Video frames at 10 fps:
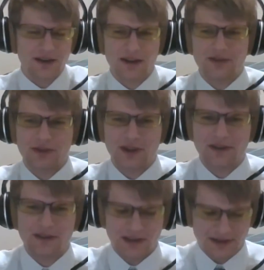as you
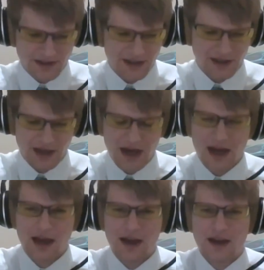guys can see,
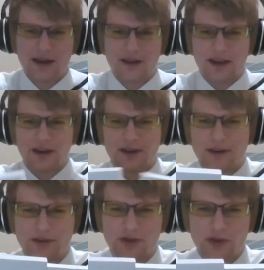they are
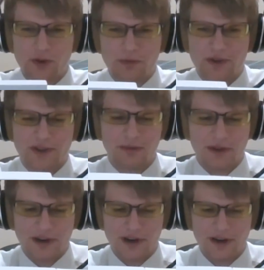super
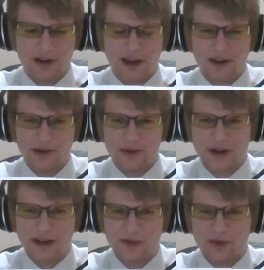similar. Now,
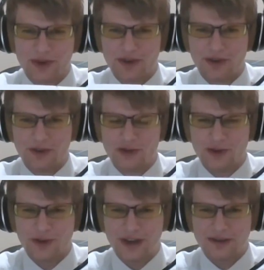I will show
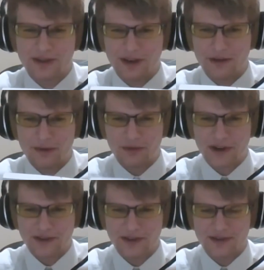you guys the
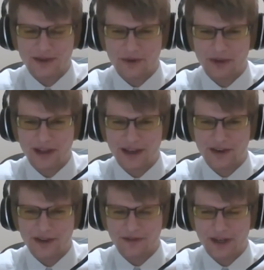price of these a little bit later
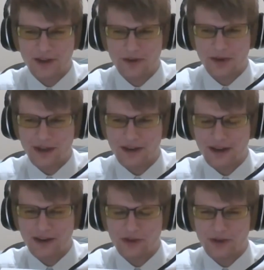in the video
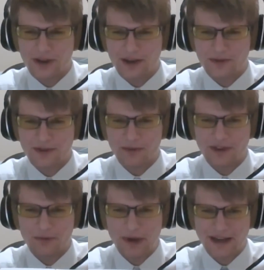and show you guys with some of the
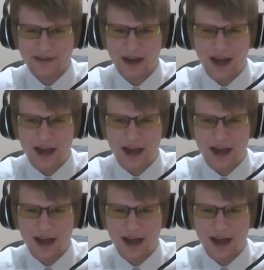specs,